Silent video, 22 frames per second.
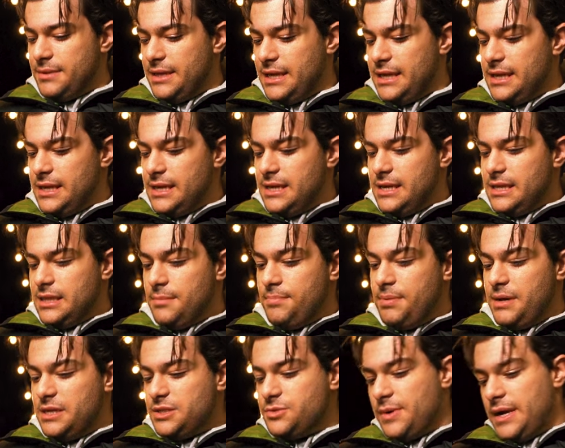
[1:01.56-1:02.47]
me the
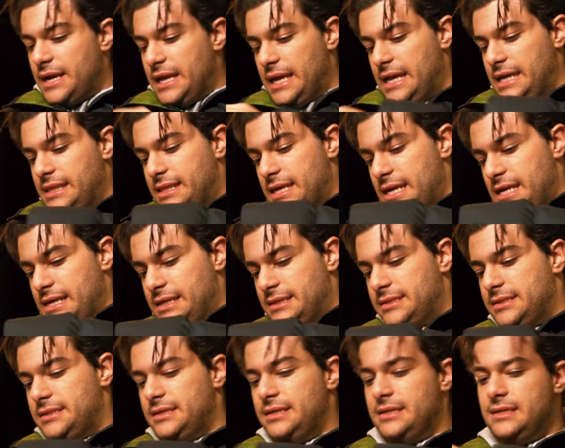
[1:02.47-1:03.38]
best way to eat
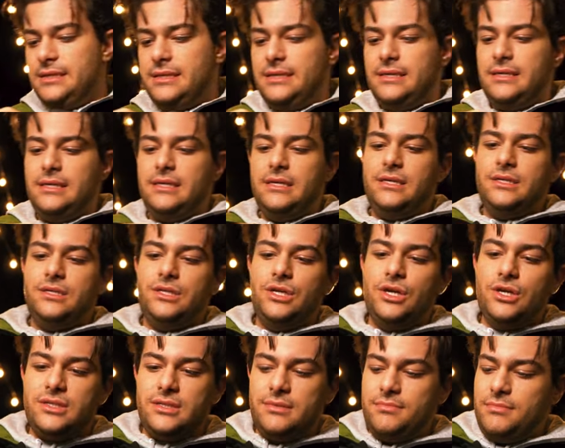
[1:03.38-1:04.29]
these. So
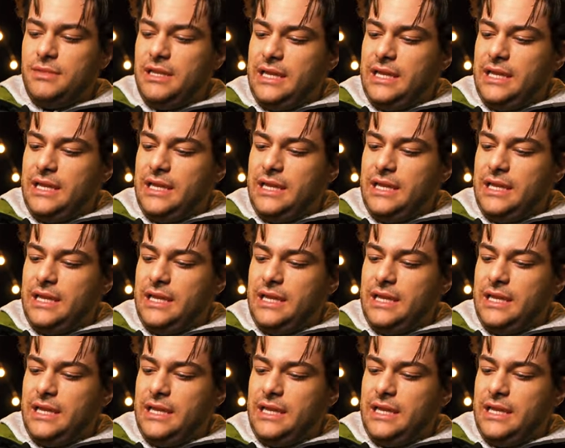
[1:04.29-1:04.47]
you got some